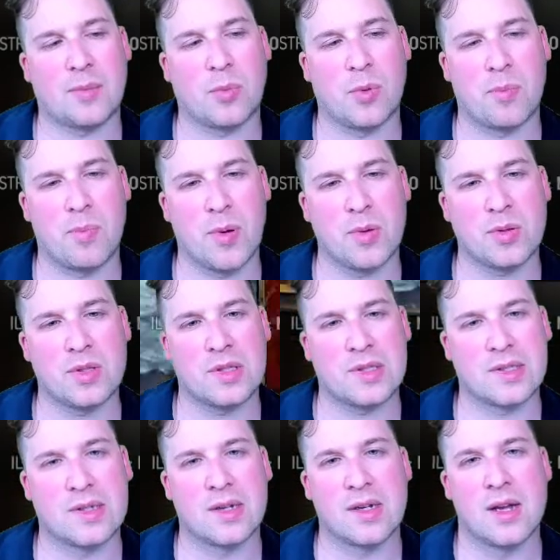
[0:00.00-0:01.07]
with
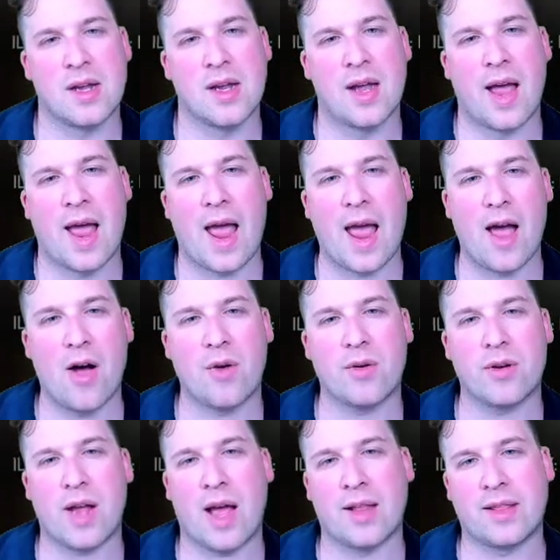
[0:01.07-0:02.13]
boosts.
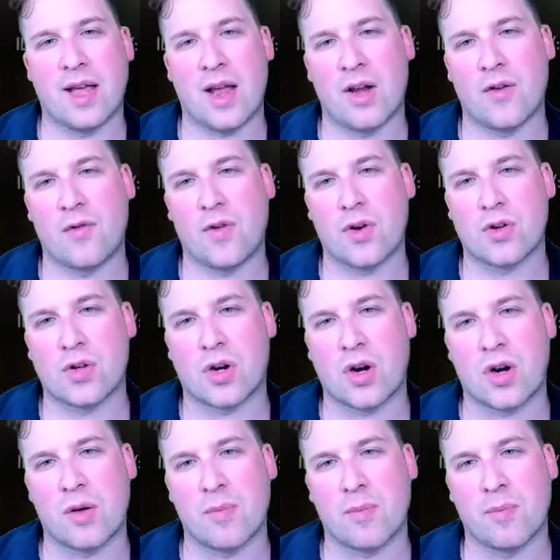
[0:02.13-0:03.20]
Hound, at the end of your
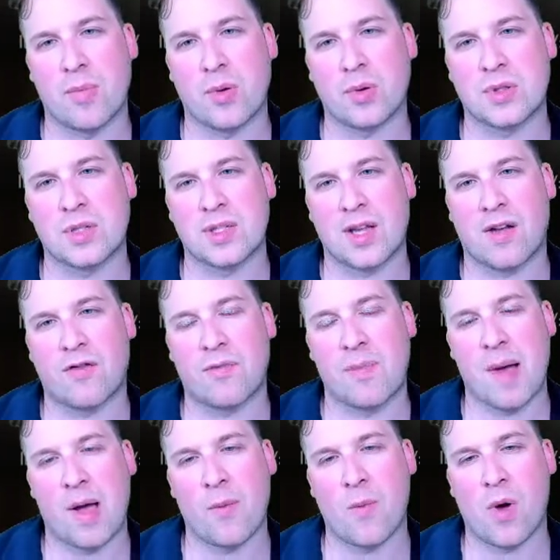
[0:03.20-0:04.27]
turn, boosts self
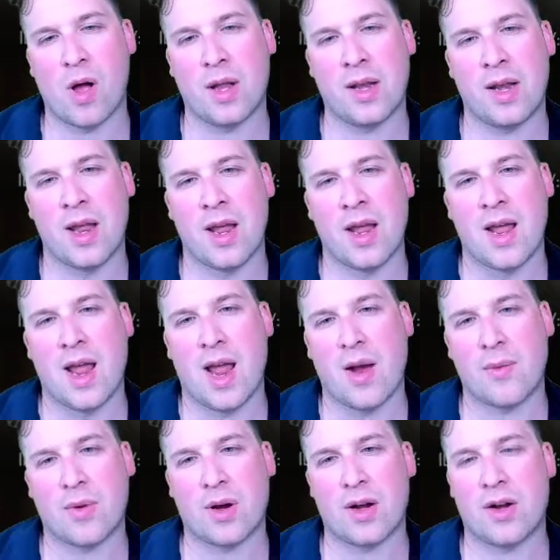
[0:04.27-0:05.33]
by 1.
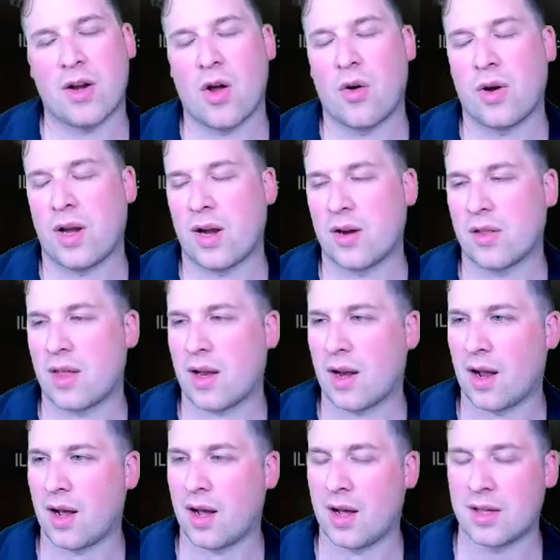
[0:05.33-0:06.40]
And we're going to note here
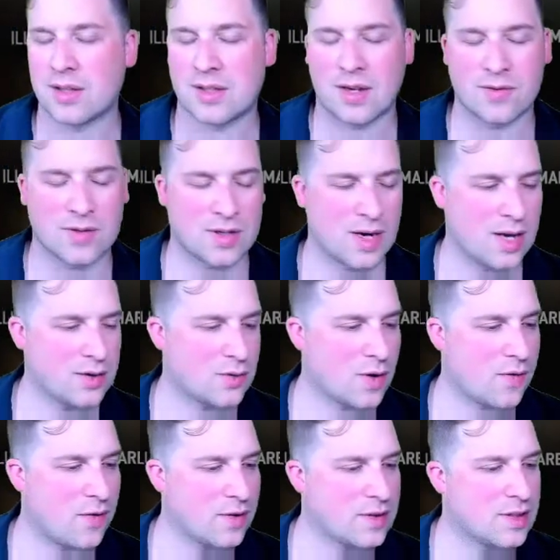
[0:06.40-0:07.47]
that this gives a nice
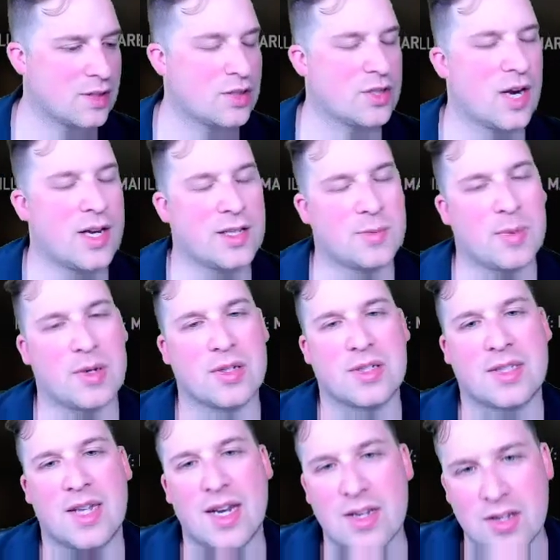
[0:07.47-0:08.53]
reference to Shakespeare's
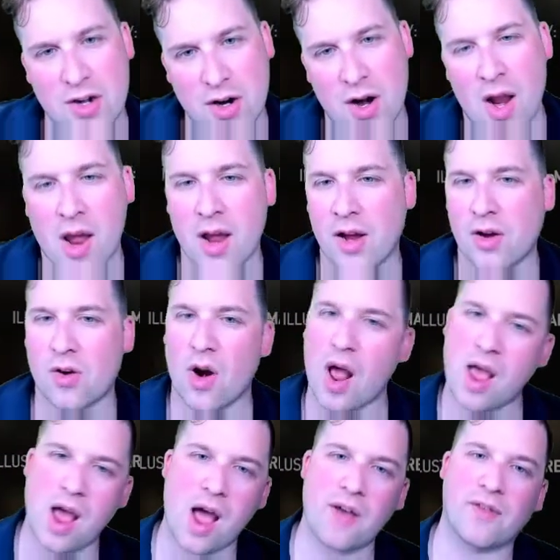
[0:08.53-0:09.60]
Caesar,
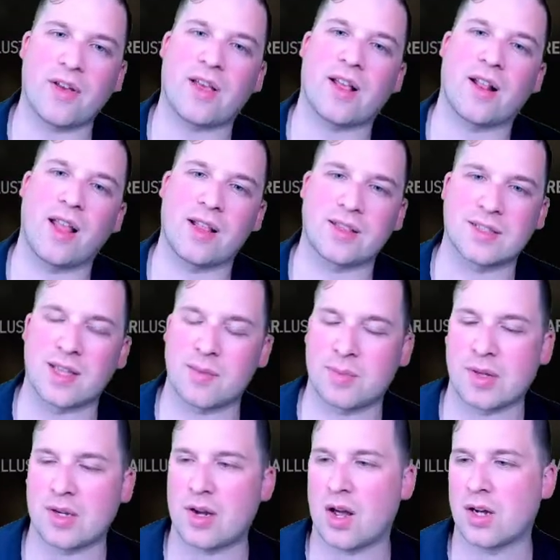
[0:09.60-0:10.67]
cry havoc and let slip
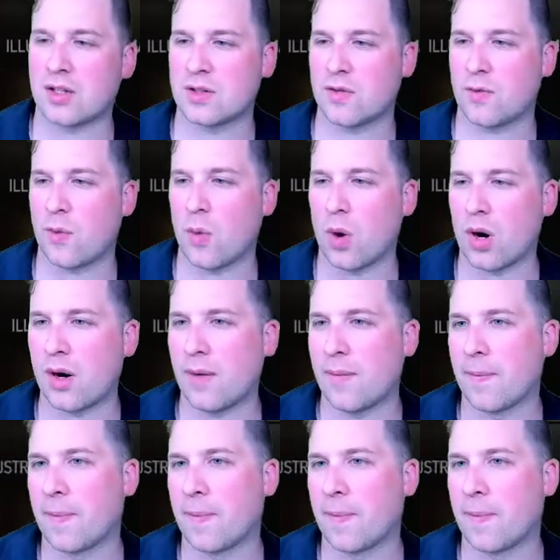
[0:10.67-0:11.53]
the dogs of war.